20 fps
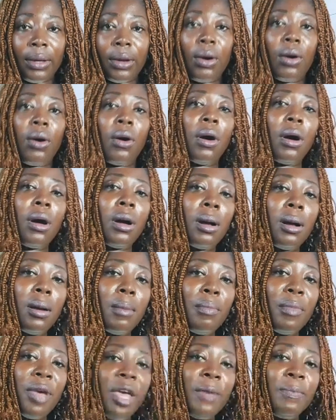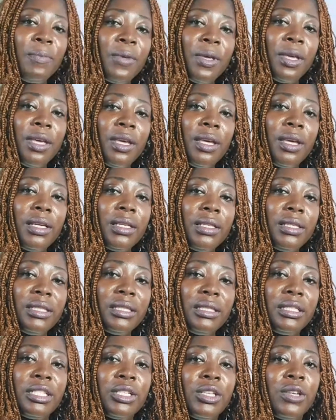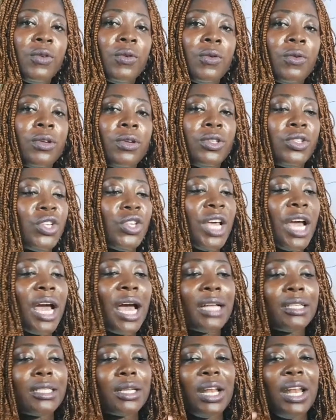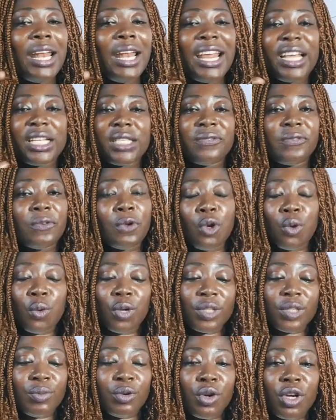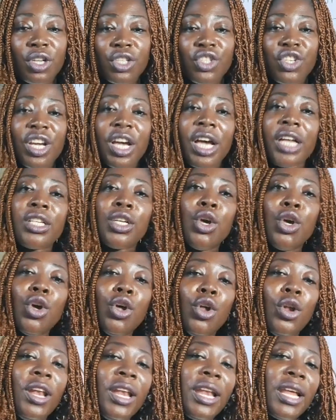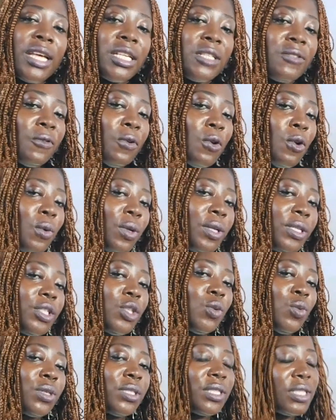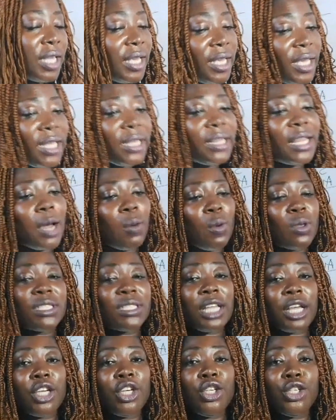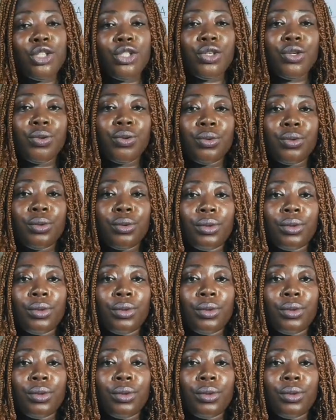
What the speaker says: Or maybe she had less followers. Because she had less followers, she was thinking that was the issue.